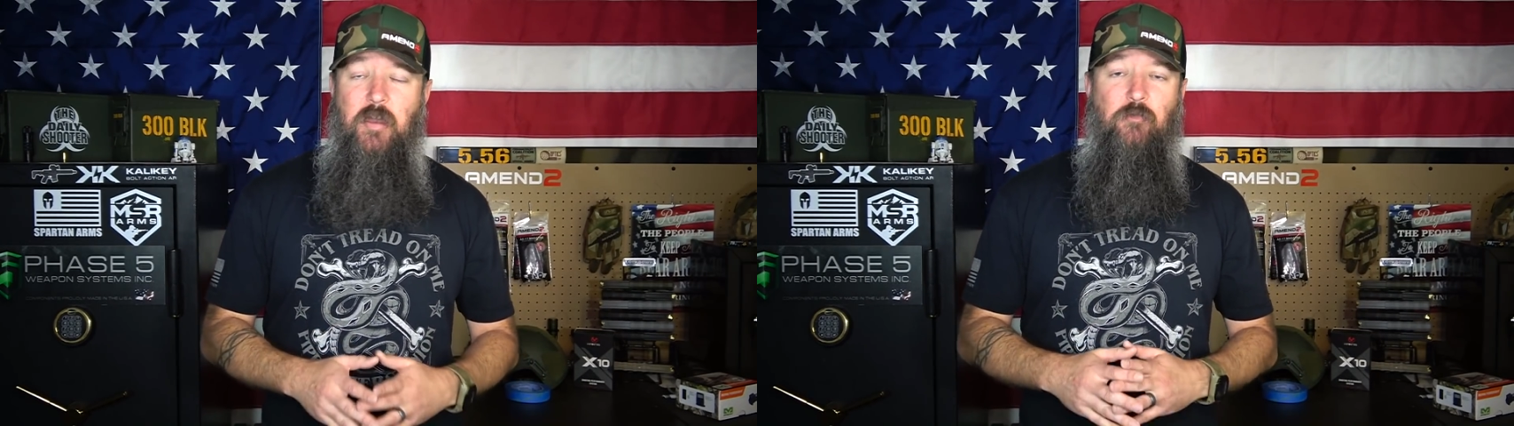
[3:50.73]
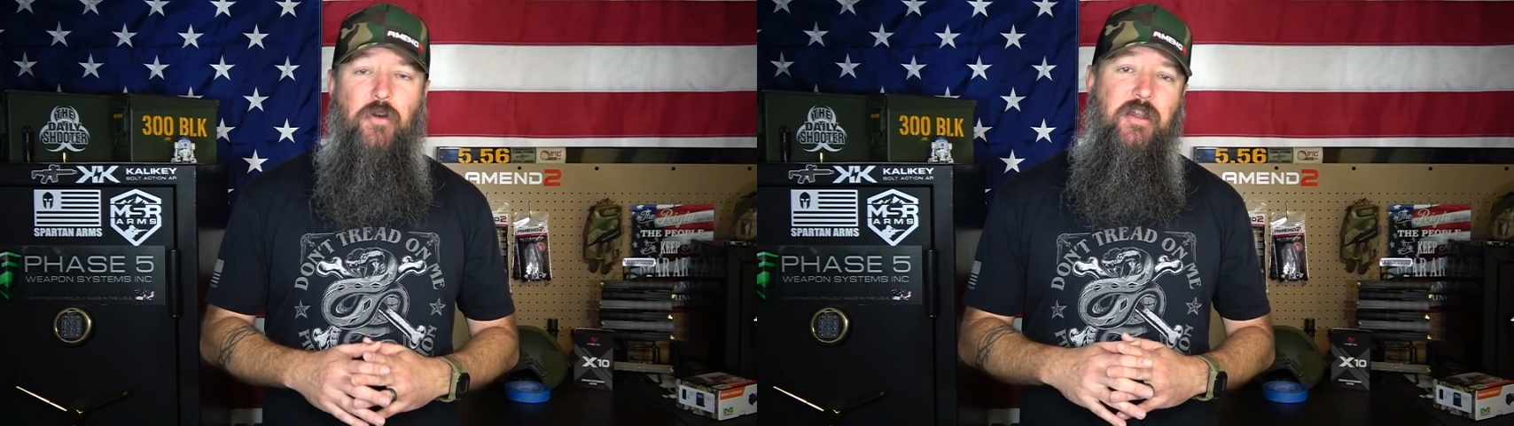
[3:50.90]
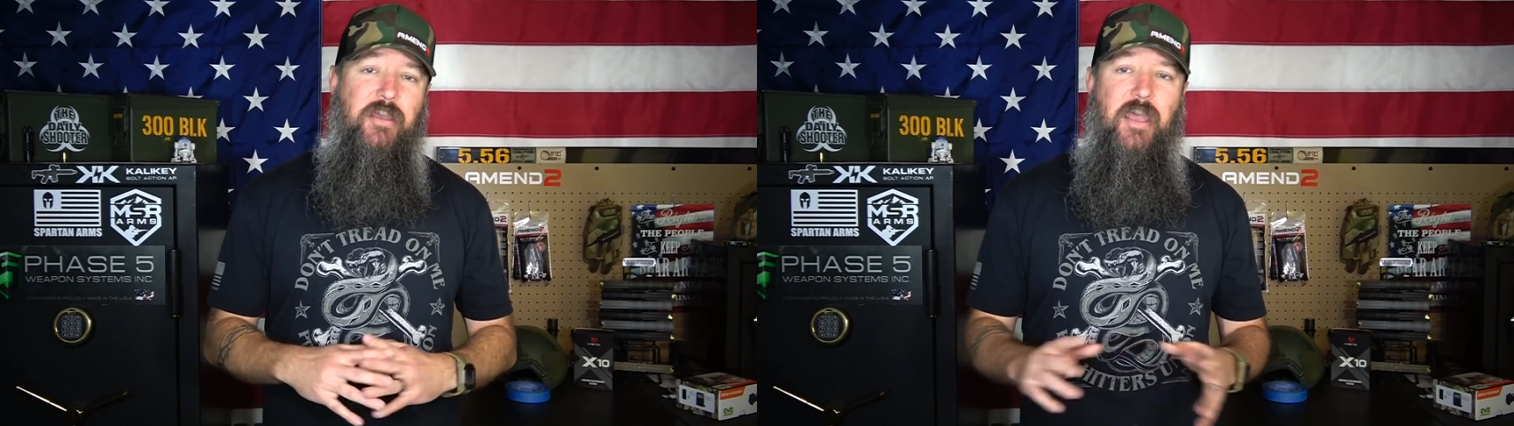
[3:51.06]

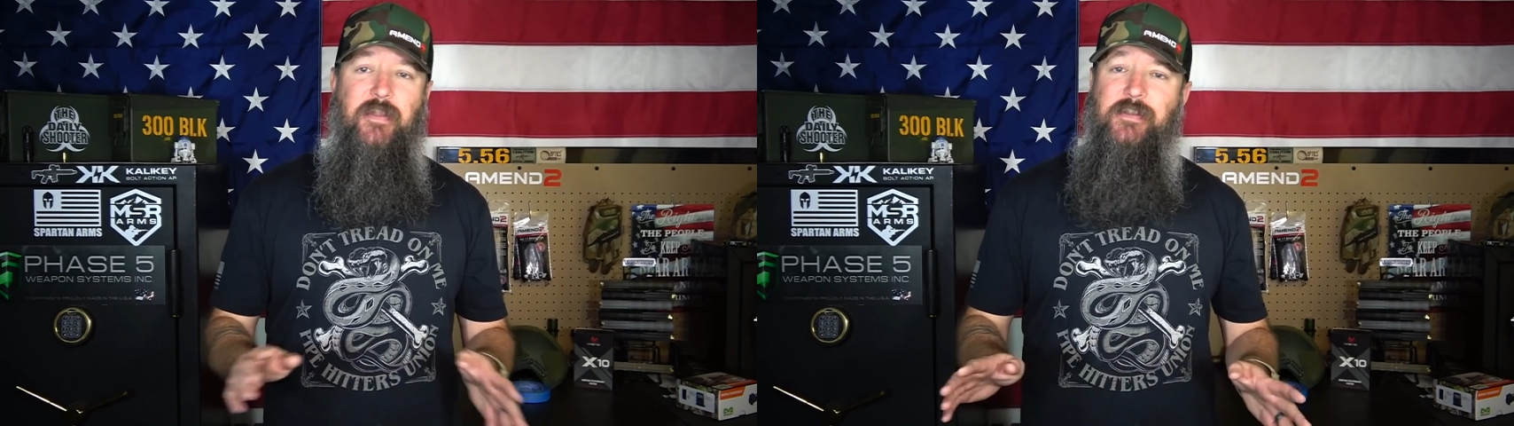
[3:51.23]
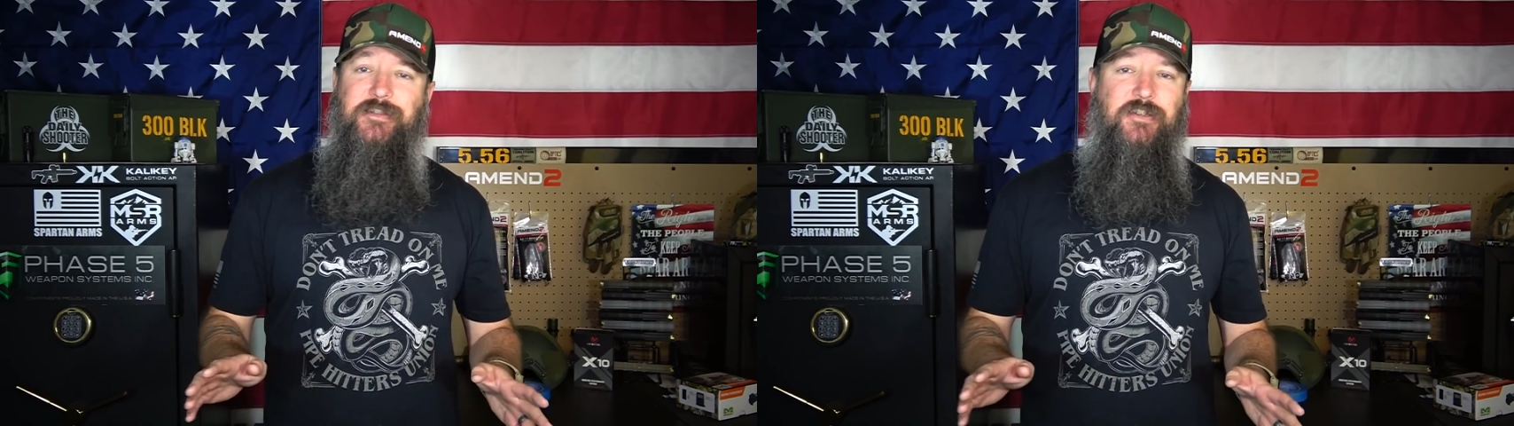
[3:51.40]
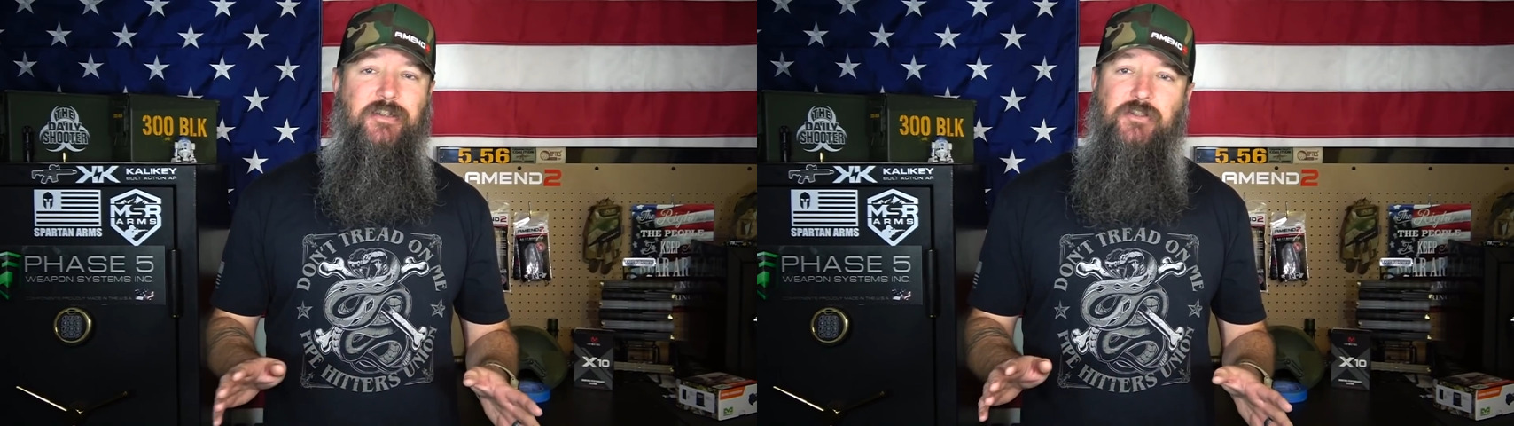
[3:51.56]
But again,
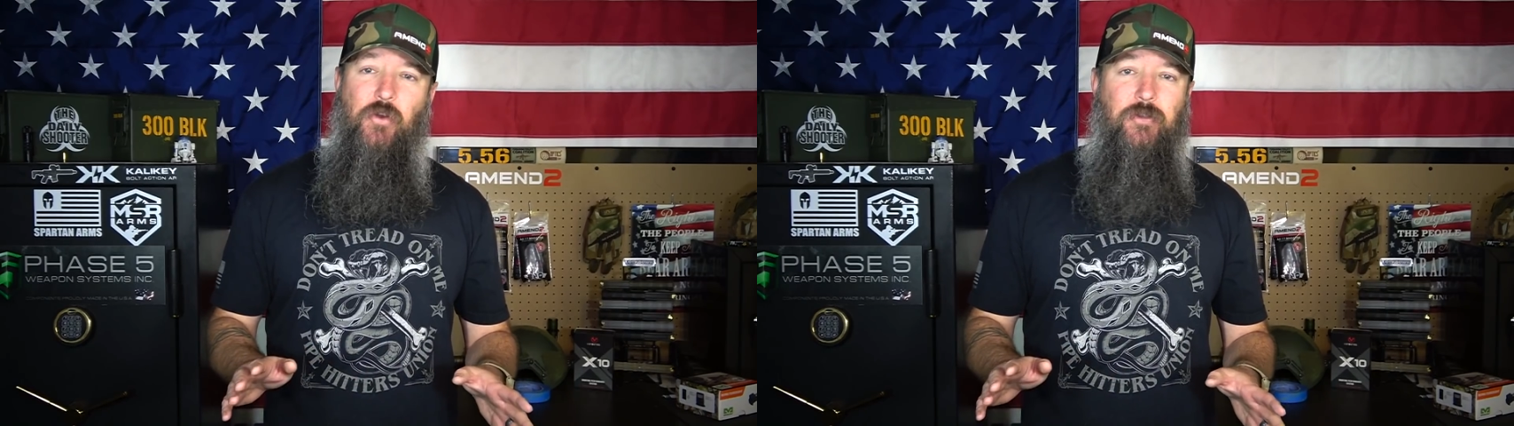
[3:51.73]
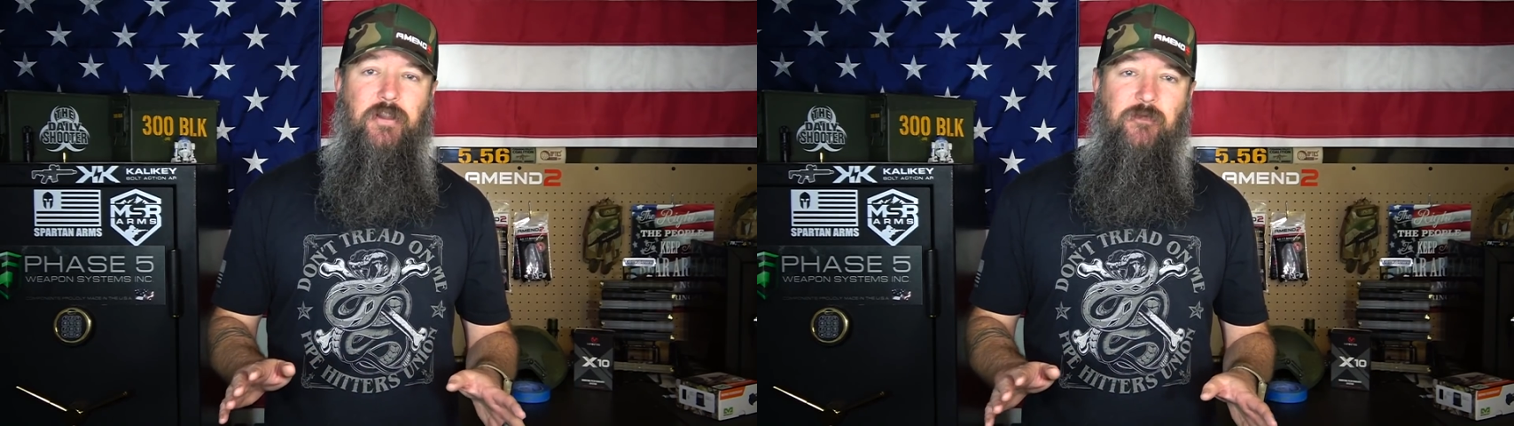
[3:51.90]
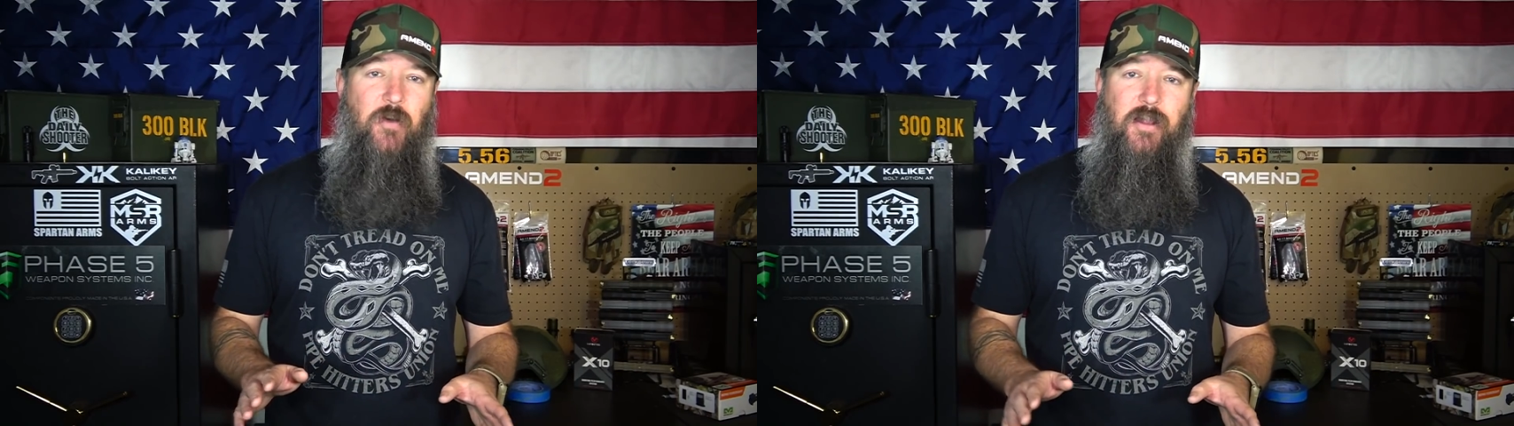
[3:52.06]
that's just
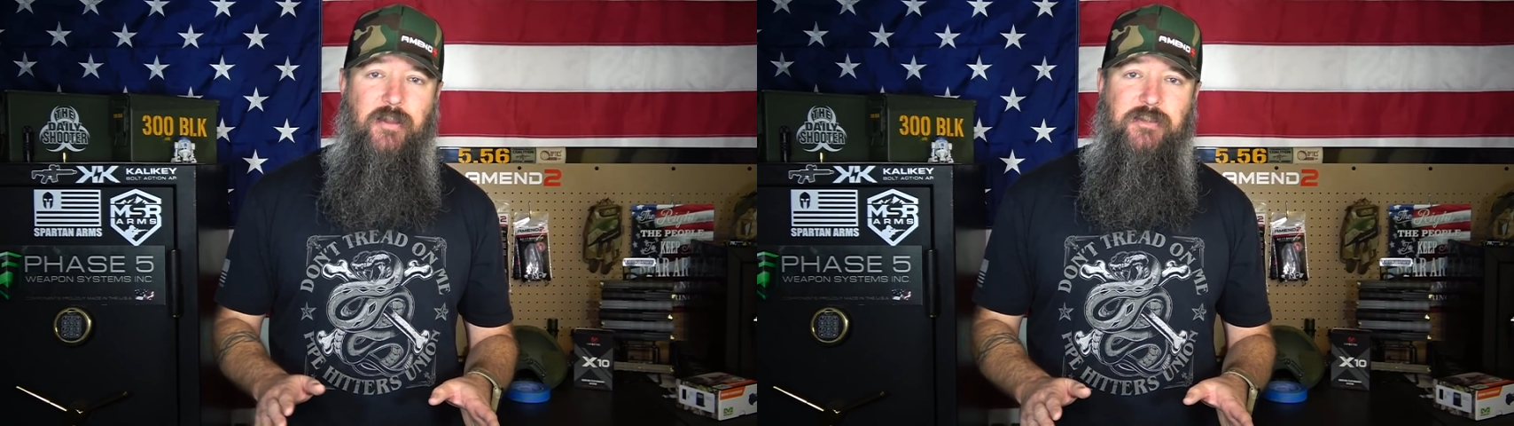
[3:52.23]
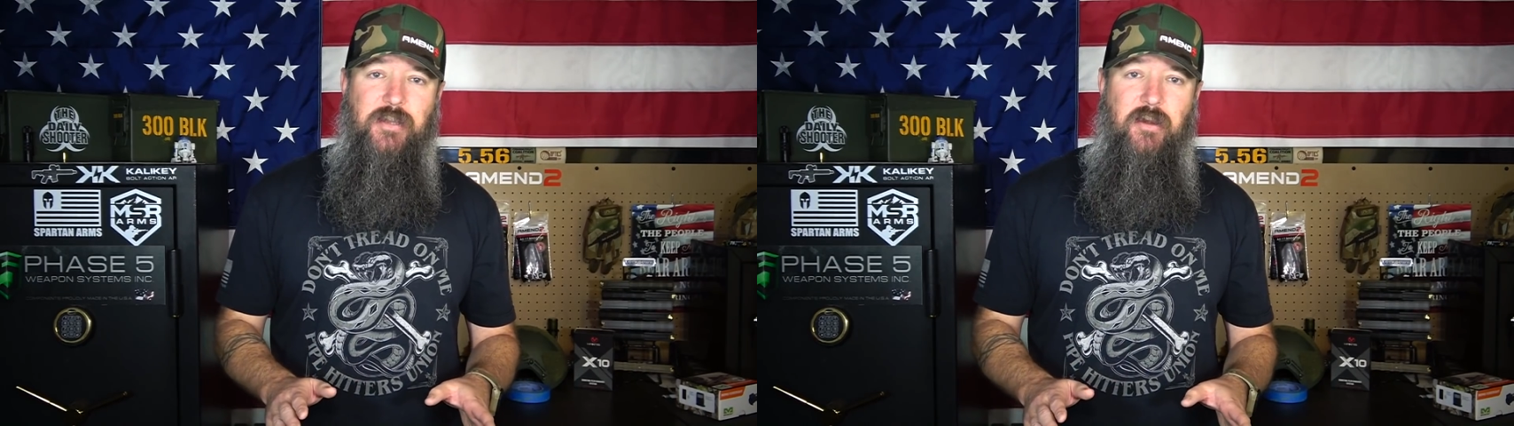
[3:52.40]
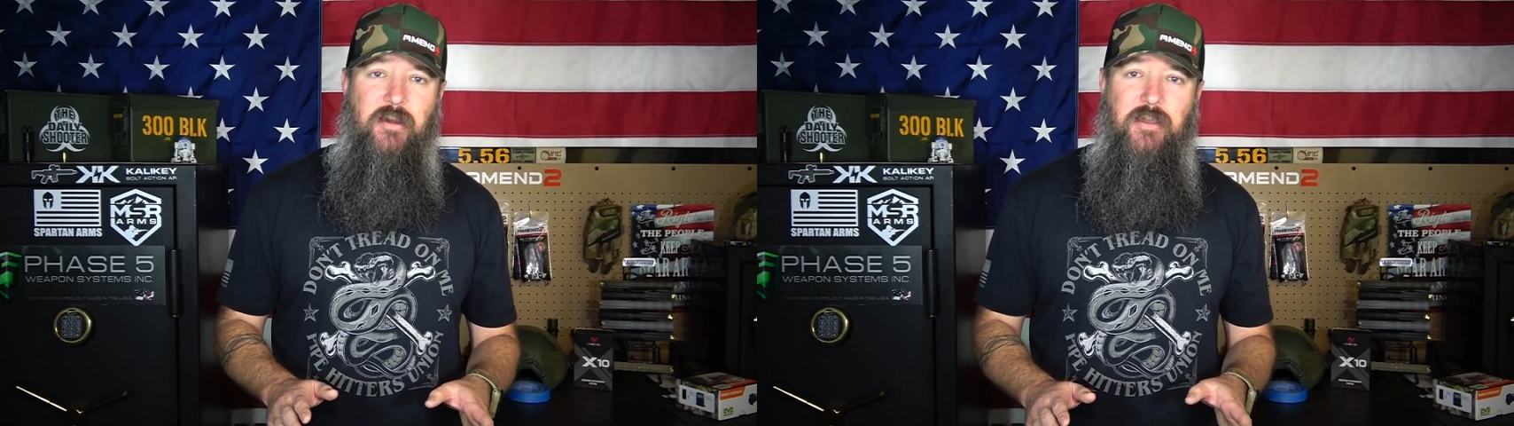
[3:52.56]
totally
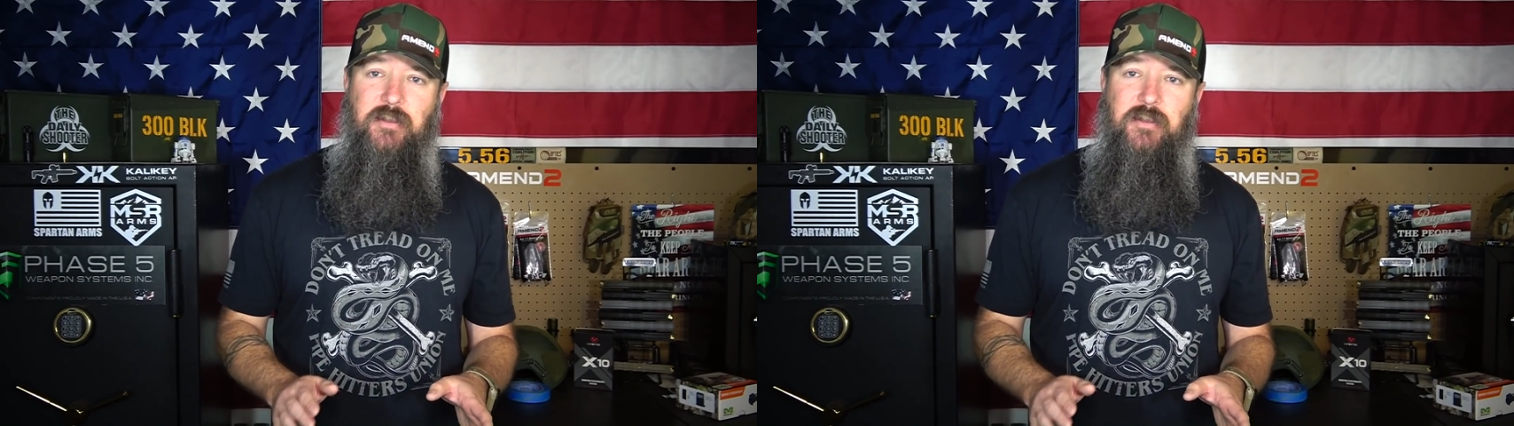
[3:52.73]
voluntary.